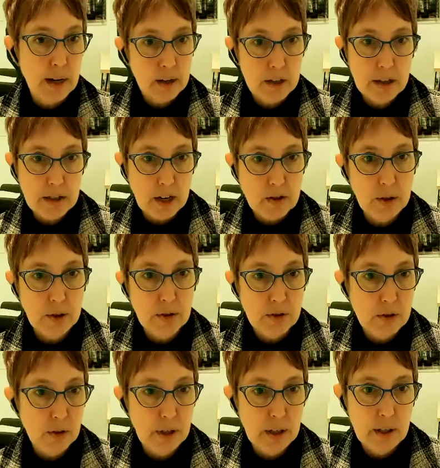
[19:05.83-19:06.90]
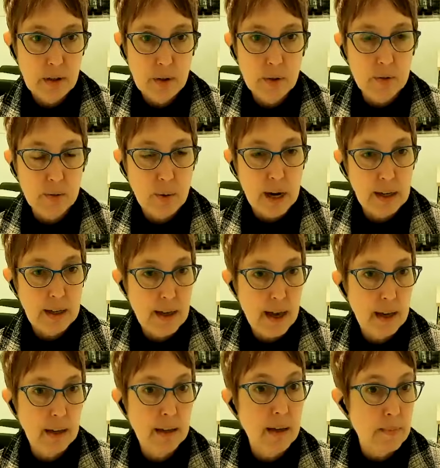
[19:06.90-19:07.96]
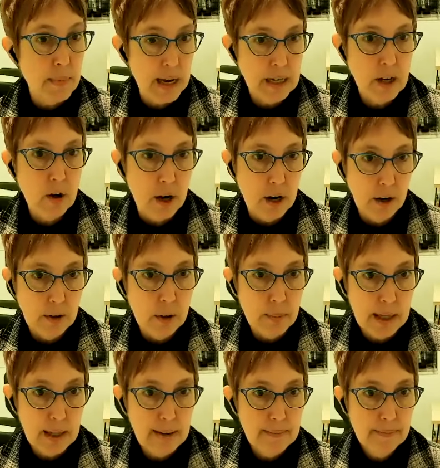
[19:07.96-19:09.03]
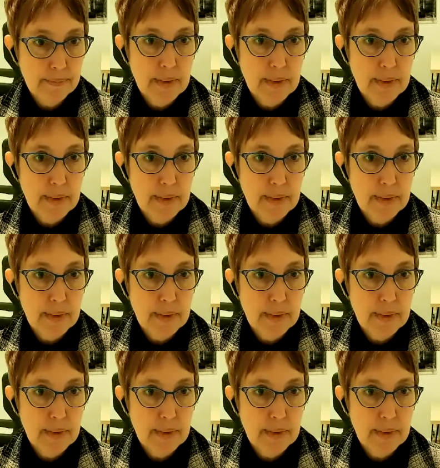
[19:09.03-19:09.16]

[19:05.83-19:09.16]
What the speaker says: architectural historian who's writing that and can make your argument,